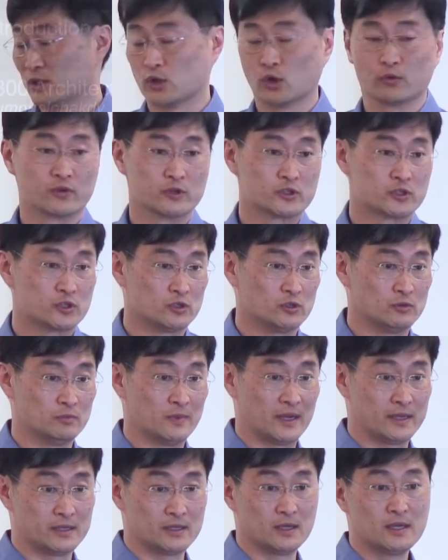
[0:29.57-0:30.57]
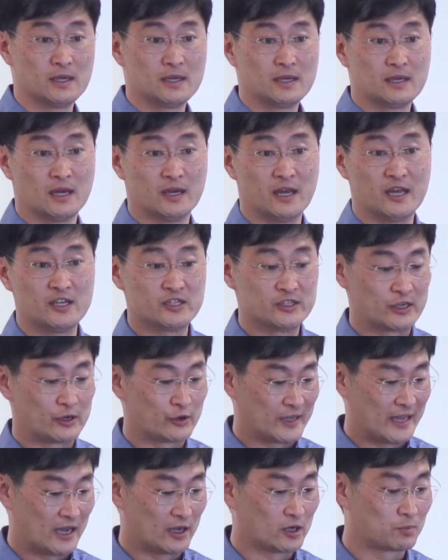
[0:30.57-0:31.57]
it over to my
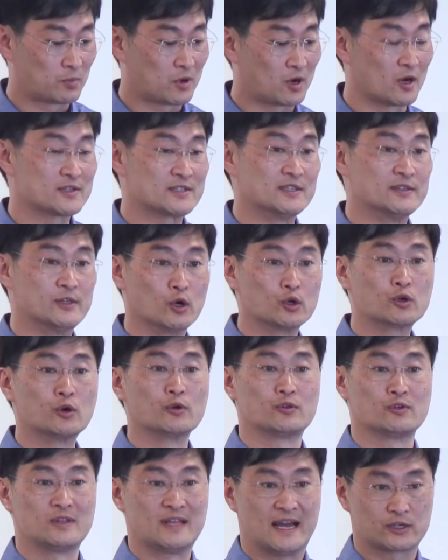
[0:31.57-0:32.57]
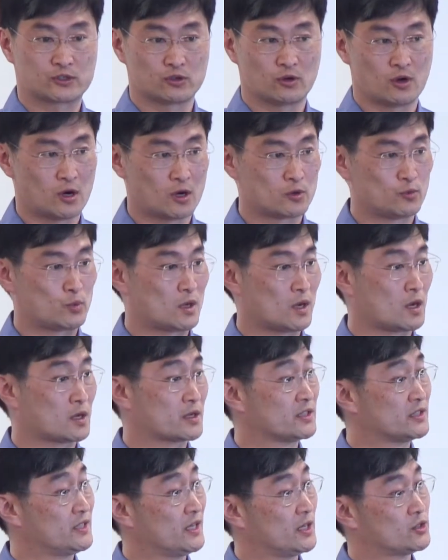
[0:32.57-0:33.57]
engineering counterparts, and they'll go through the actual hardware
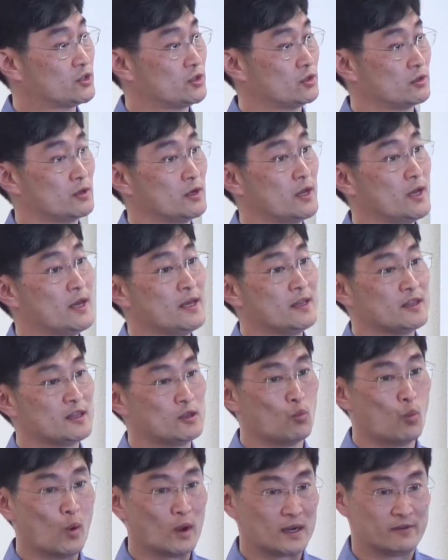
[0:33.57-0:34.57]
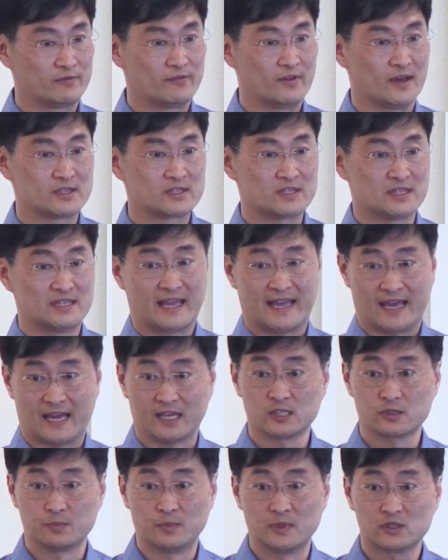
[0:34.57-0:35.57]
architecture, the OneFS
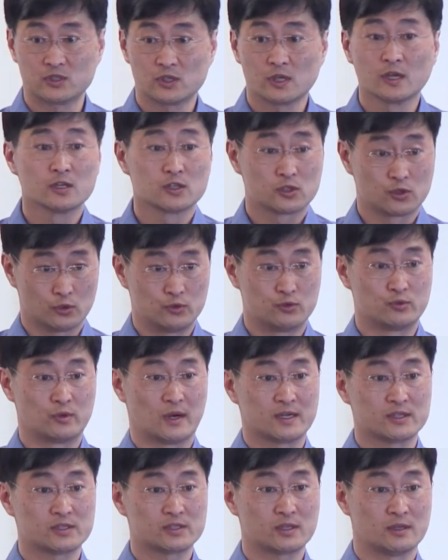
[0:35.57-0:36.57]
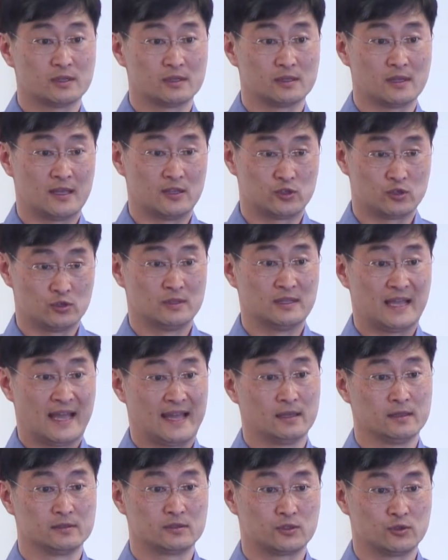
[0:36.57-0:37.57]
enhancements to address and
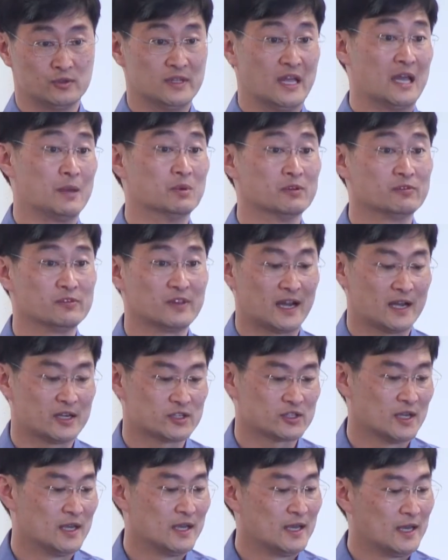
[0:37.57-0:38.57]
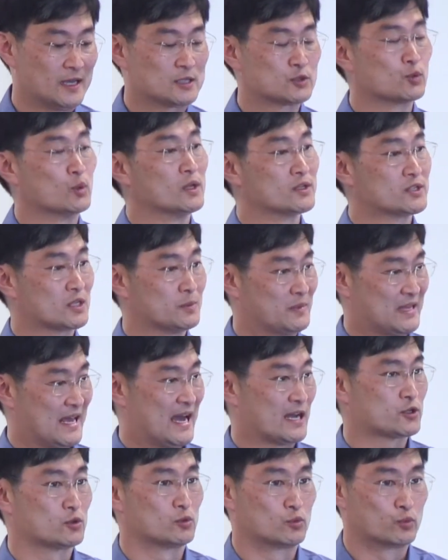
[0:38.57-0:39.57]
to, to enable Flash, as well as some of the
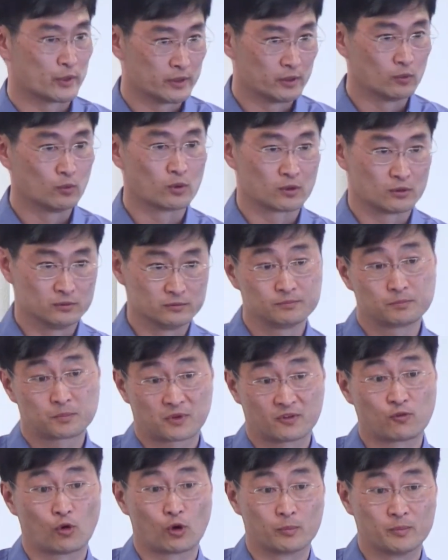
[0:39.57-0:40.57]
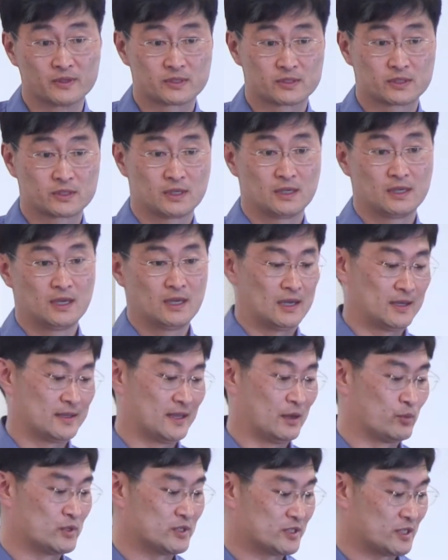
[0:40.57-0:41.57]
actual real-world performance
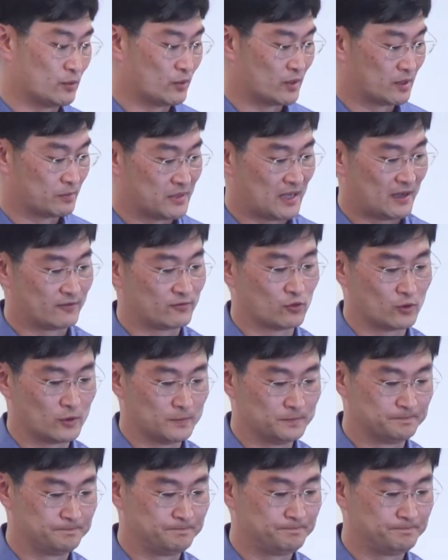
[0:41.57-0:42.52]
that we see with the platform.